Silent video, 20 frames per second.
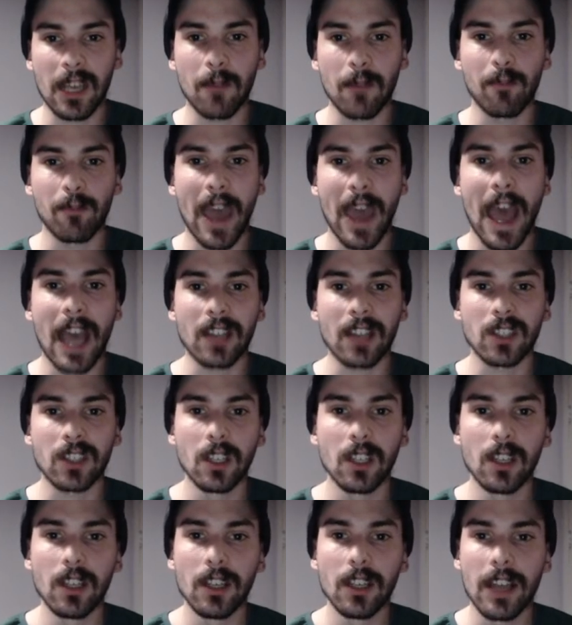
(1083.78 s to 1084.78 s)
impact,
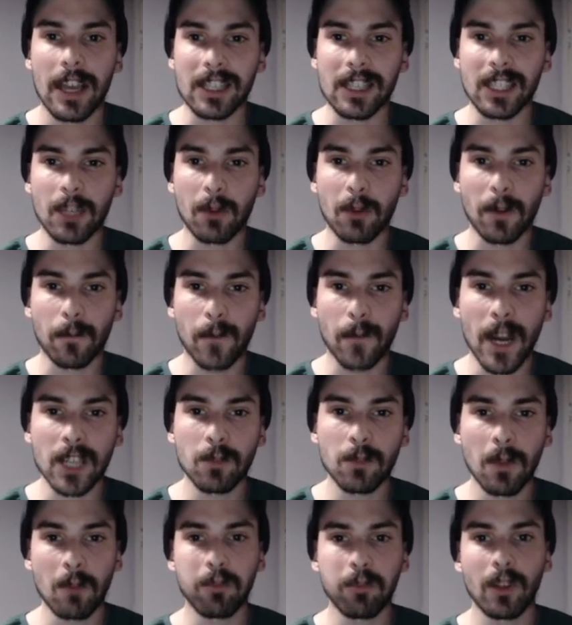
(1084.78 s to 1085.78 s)
as they were
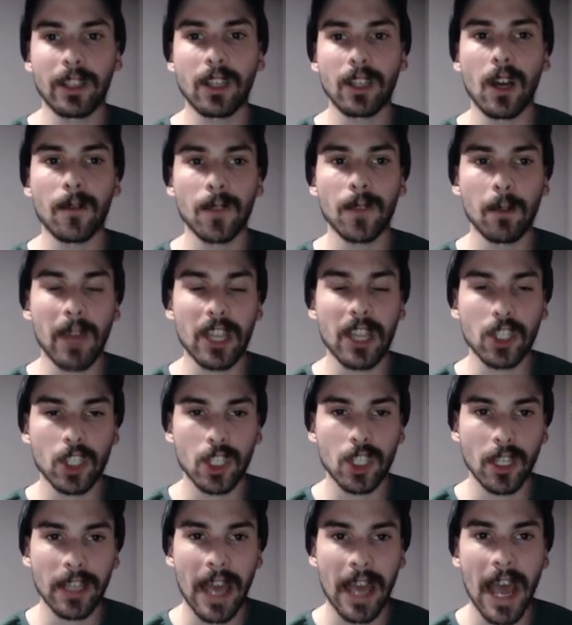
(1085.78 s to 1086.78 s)
freshmen playing off the bench,
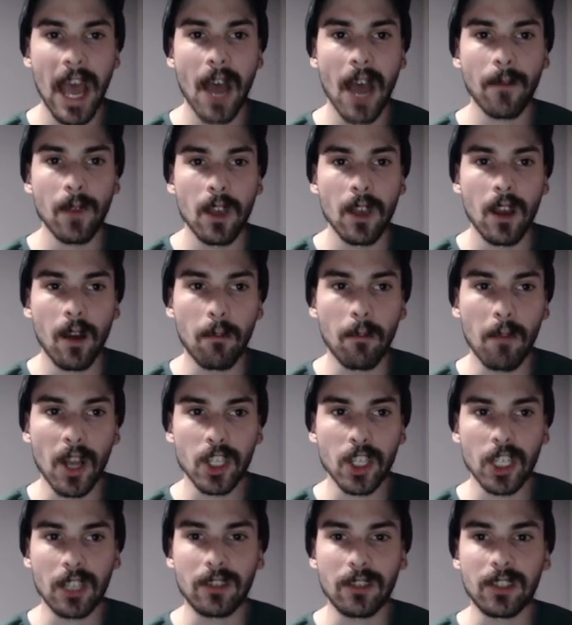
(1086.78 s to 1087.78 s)
should have a
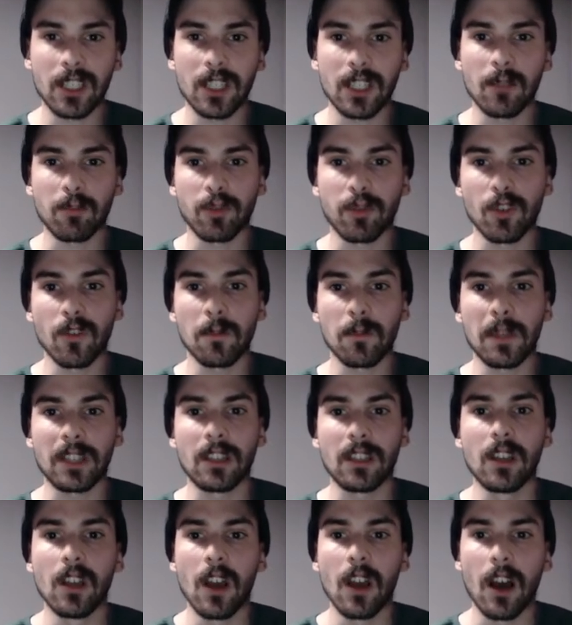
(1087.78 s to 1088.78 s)
much indeed
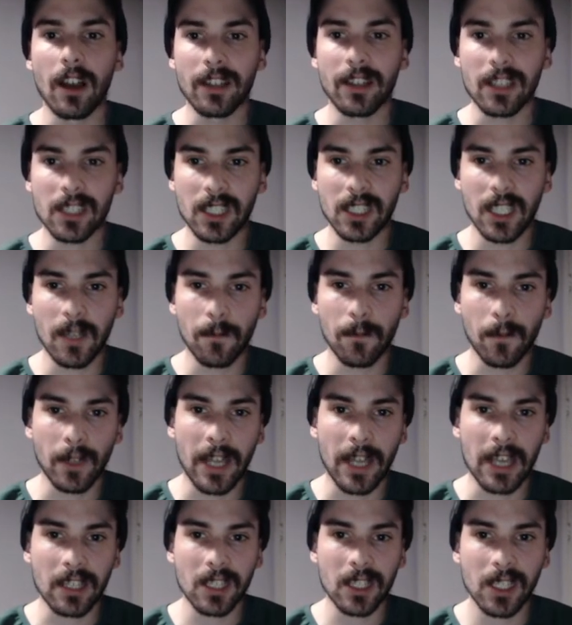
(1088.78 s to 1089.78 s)
improvement on this team for
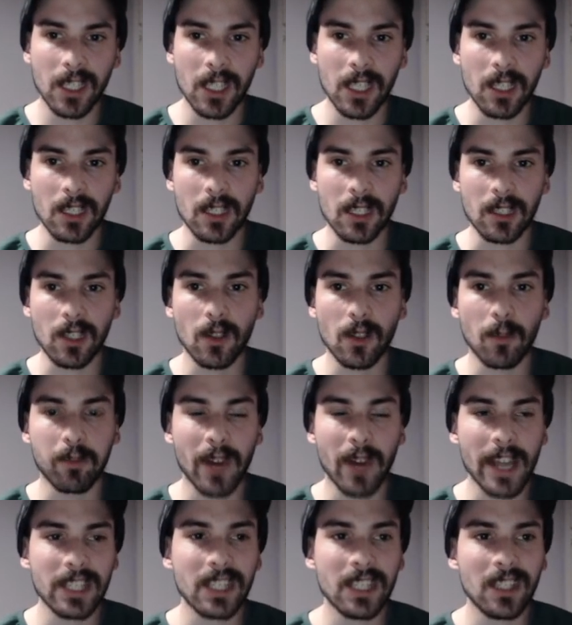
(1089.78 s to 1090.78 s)
next season. So the
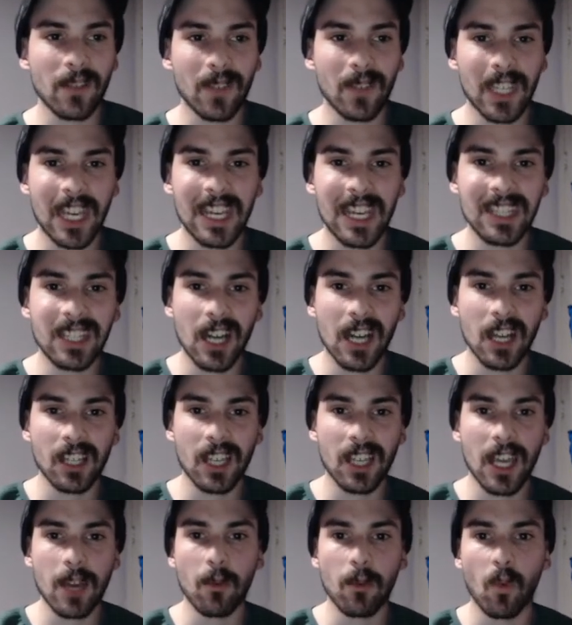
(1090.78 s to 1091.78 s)
presence of Cade
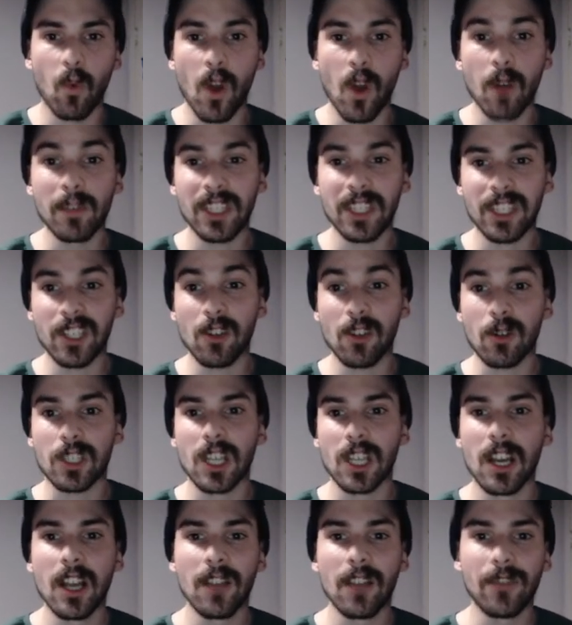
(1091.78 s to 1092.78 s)
Cunningham will be
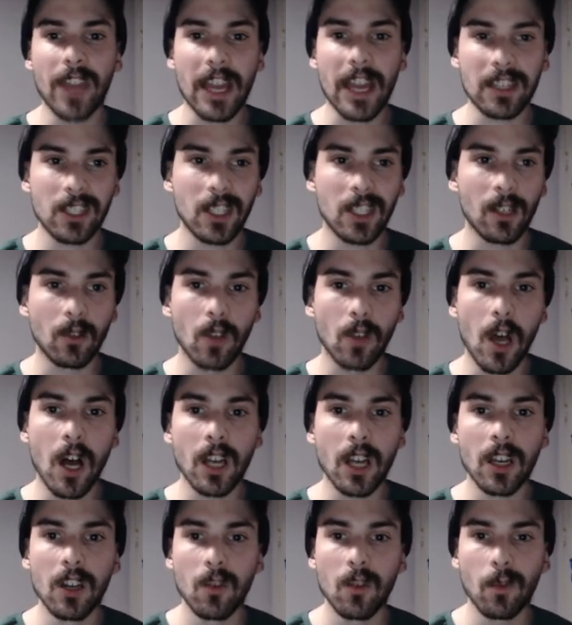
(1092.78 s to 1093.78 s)
huge next year,
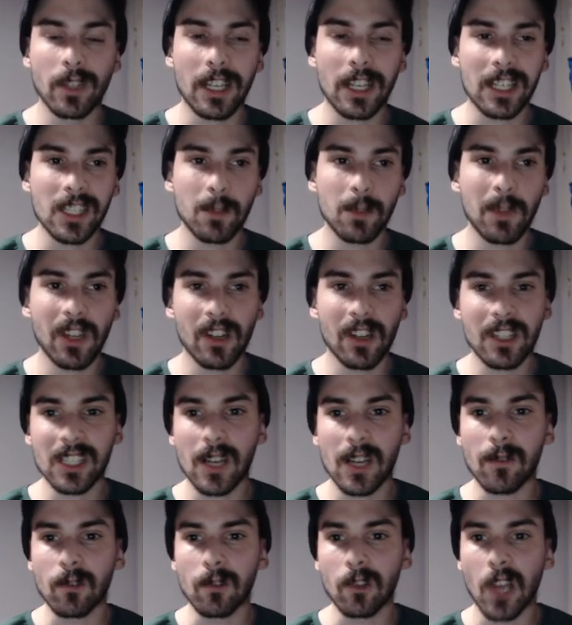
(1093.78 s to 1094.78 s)
along with the experience
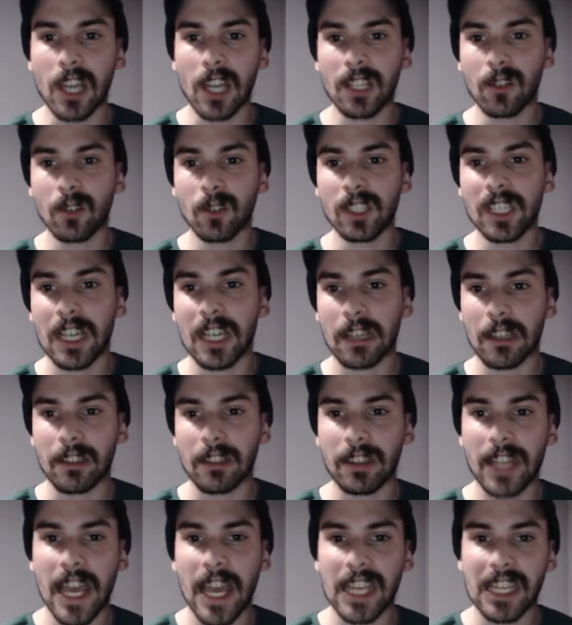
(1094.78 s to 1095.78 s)
of Likely and
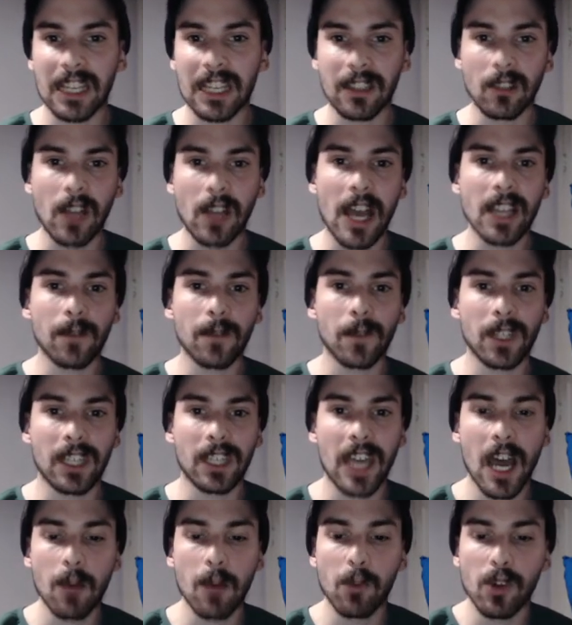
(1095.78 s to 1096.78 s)
Anay in the lineup for the
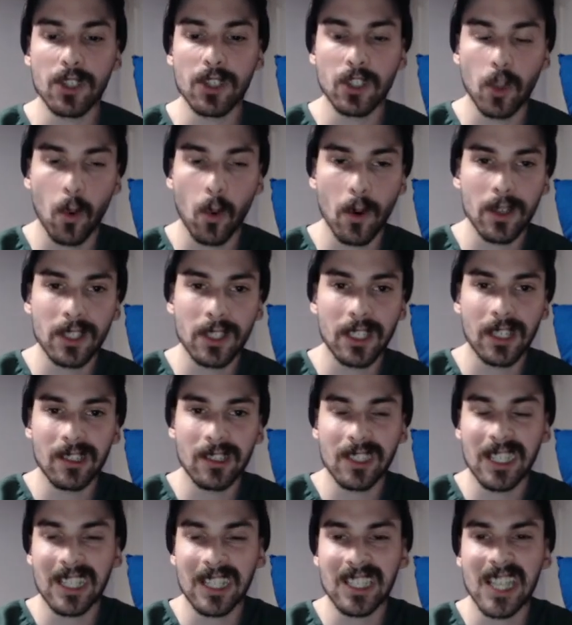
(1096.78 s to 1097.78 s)
Cowboys towards their
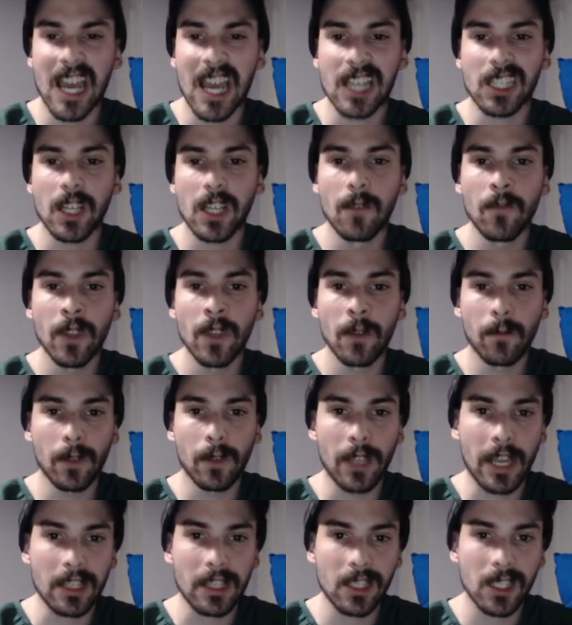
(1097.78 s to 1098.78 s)
success for
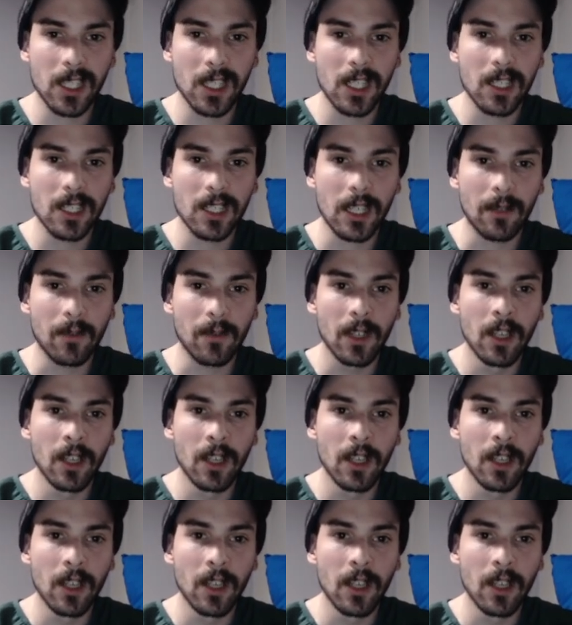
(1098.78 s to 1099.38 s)
next season.